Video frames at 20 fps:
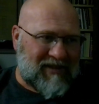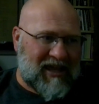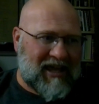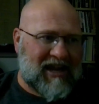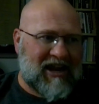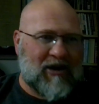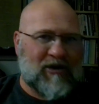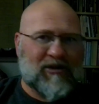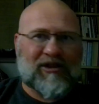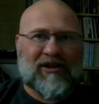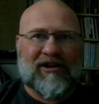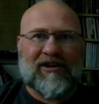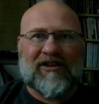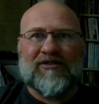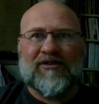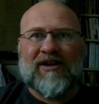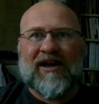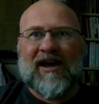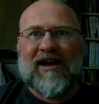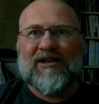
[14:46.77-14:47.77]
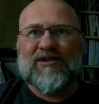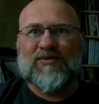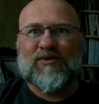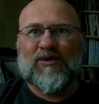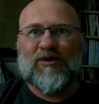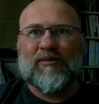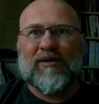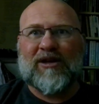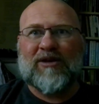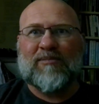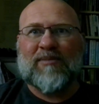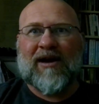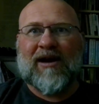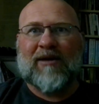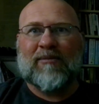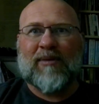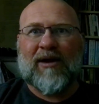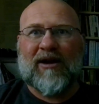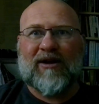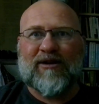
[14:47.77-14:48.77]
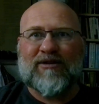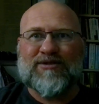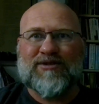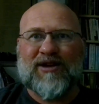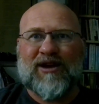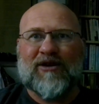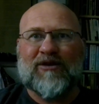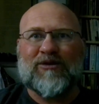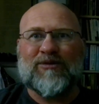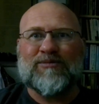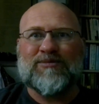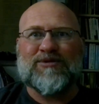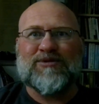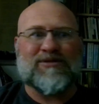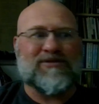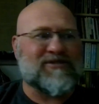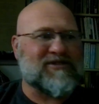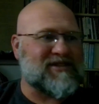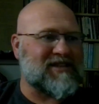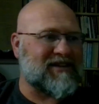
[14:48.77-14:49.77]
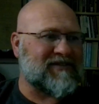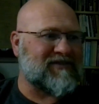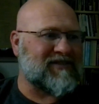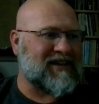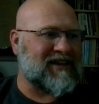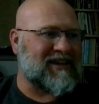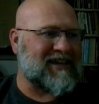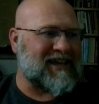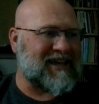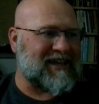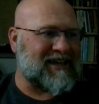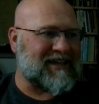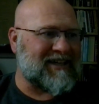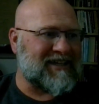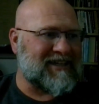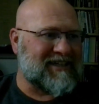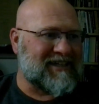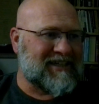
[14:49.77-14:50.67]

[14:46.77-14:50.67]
I know a lot of you guys want me to buy better scopes and stuff like that.